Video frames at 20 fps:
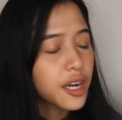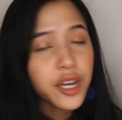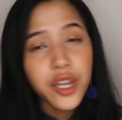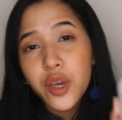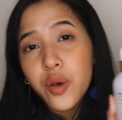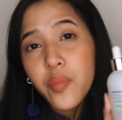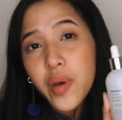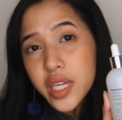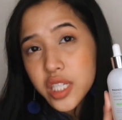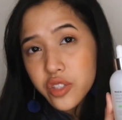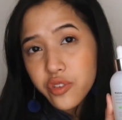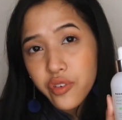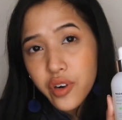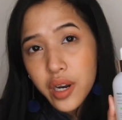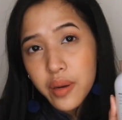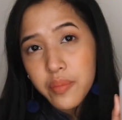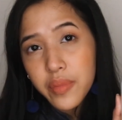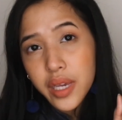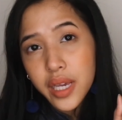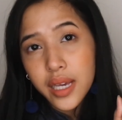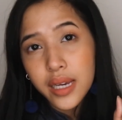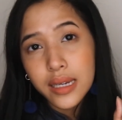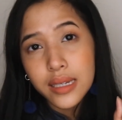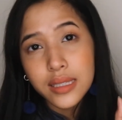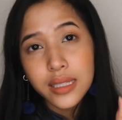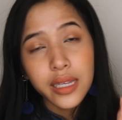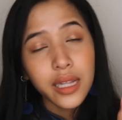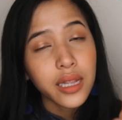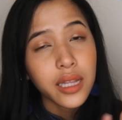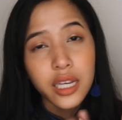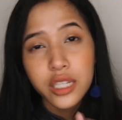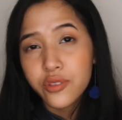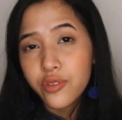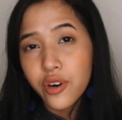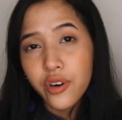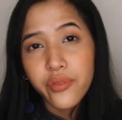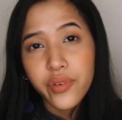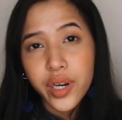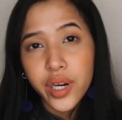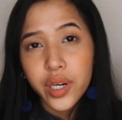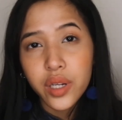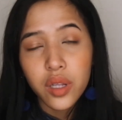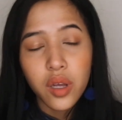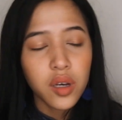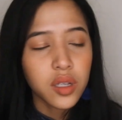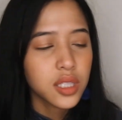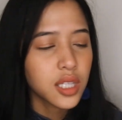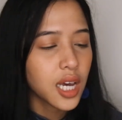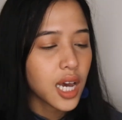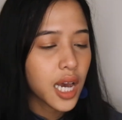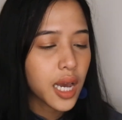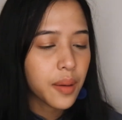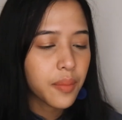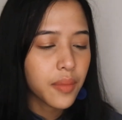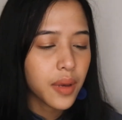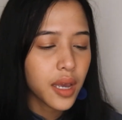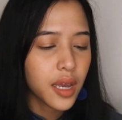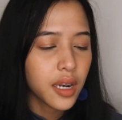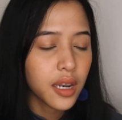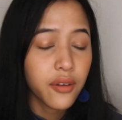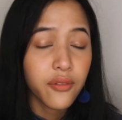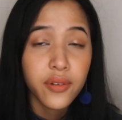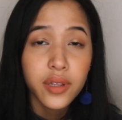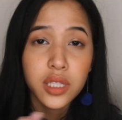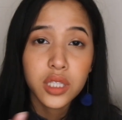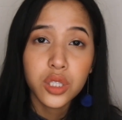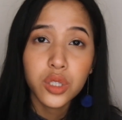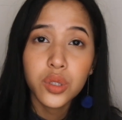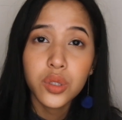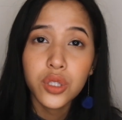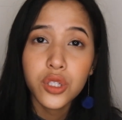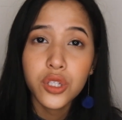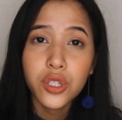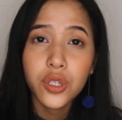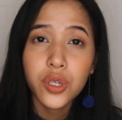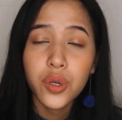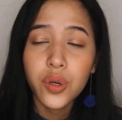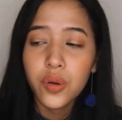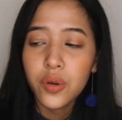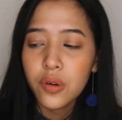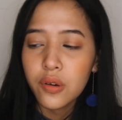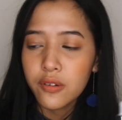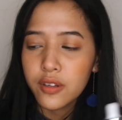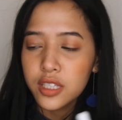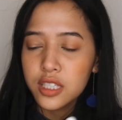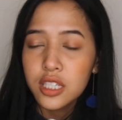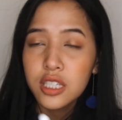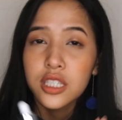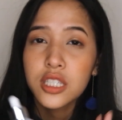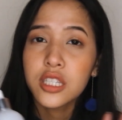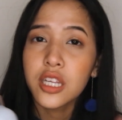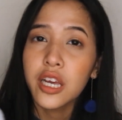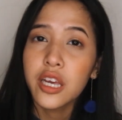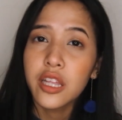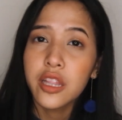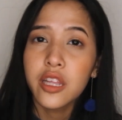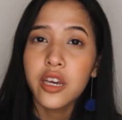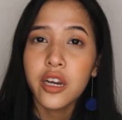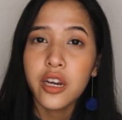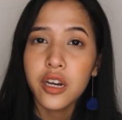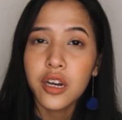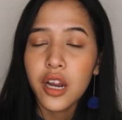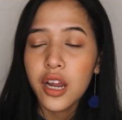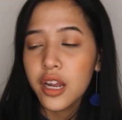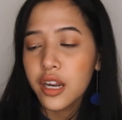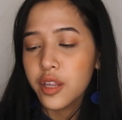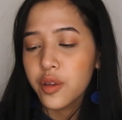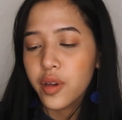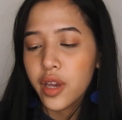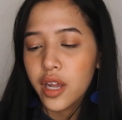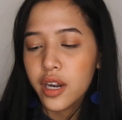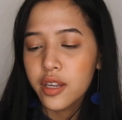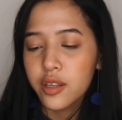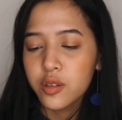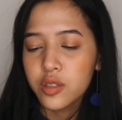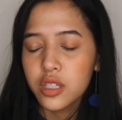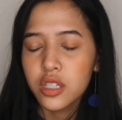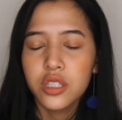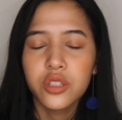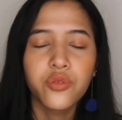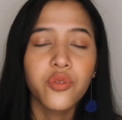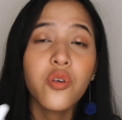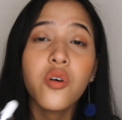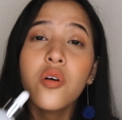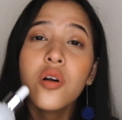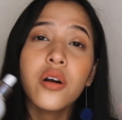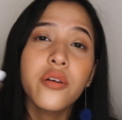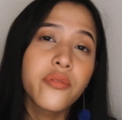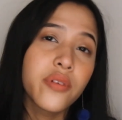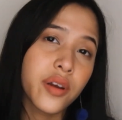new best friend, because it lasts for a very long time, and if it suits you, it will just stay there and you can use this for a